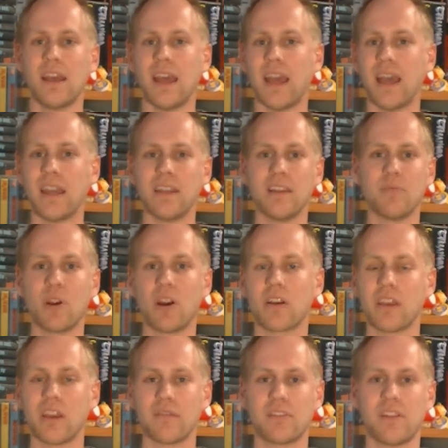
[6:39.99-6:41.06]
and in
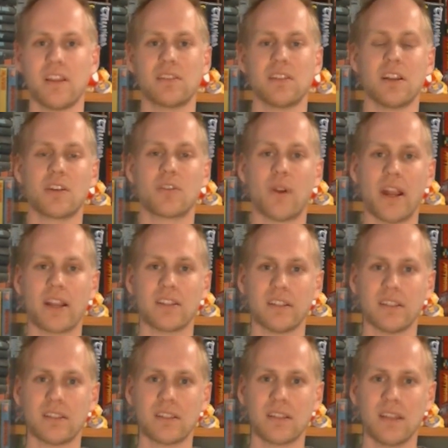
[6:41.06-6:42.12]
America you have things like
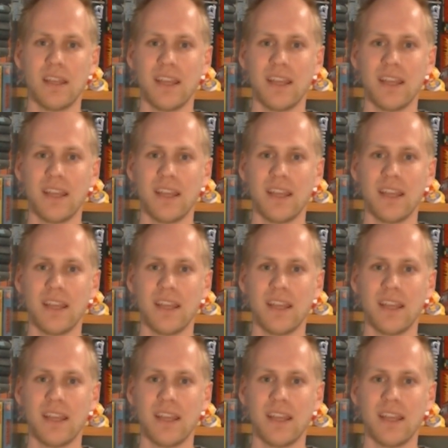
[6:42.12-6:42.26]
Craigslist.